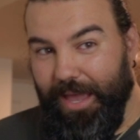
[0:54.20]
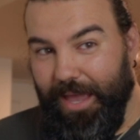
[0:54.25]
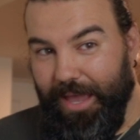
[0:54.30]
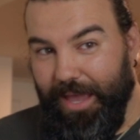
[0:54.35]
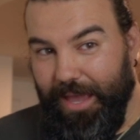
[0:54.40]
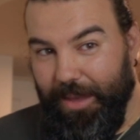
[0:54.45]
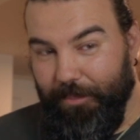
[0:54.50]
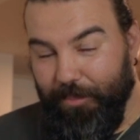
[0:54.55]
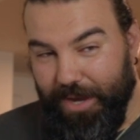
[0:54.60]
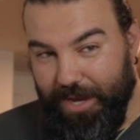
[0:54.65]

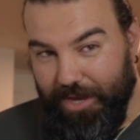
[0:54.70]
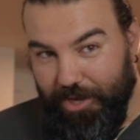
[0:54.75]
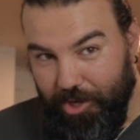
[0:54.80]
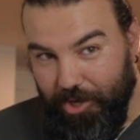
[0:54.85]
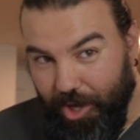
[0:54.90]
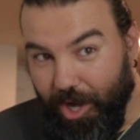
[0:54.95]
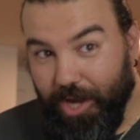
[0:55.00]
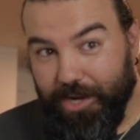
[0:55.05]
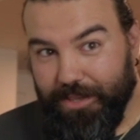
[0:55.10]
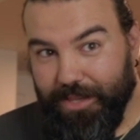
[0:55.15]
Am I
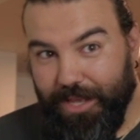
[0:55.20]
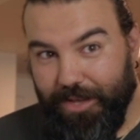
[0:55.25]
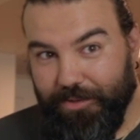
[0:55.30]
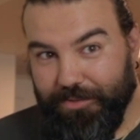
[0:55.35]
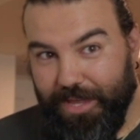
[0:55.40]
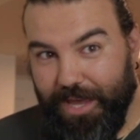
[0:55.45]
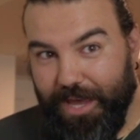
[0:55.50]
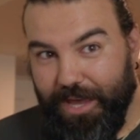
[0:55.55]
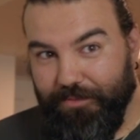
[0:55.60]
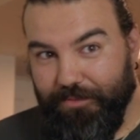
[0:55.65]
not allowed to
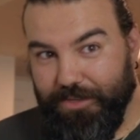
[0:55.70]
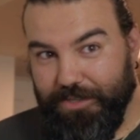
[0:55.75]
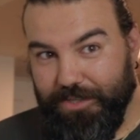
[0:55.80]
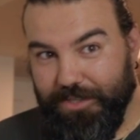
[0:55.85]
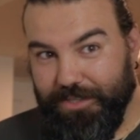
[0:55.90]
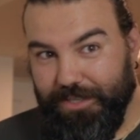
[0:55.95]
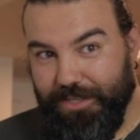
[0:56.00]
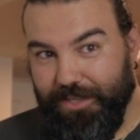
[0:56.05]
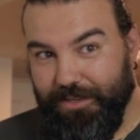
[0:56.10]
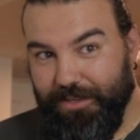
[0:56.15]
have a
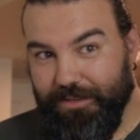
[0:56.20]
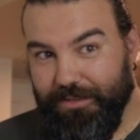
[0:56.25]
cookie?